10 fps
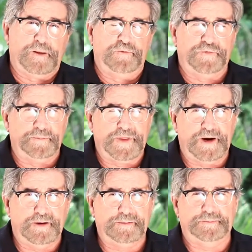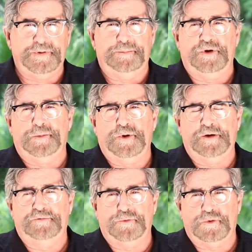From there, paper number
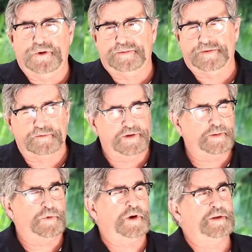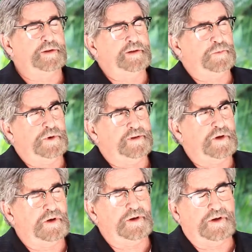84 sort of summarizes what's
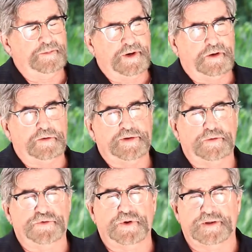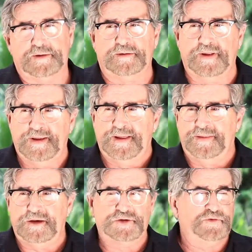gone on, but it also addresses
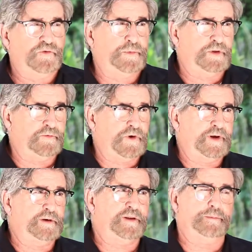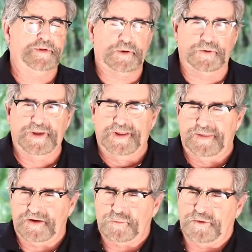the issue of a Bill of Rights, so
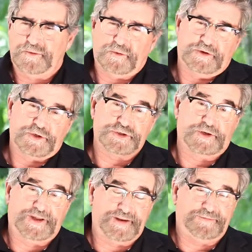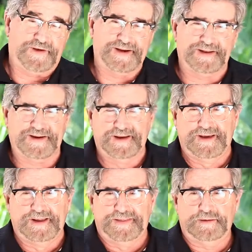that's worth your attention. And then finally,
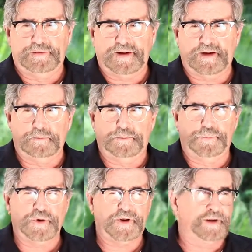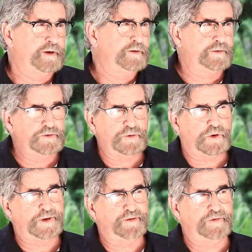the second bookend to
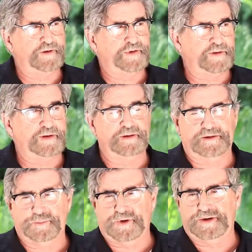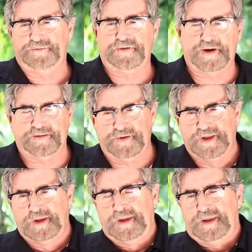all 85 essays, number 85,
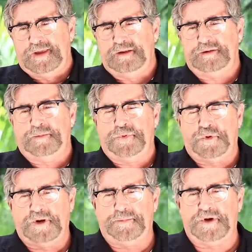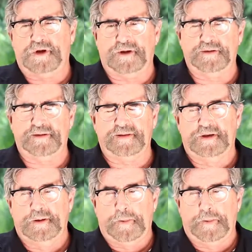is important because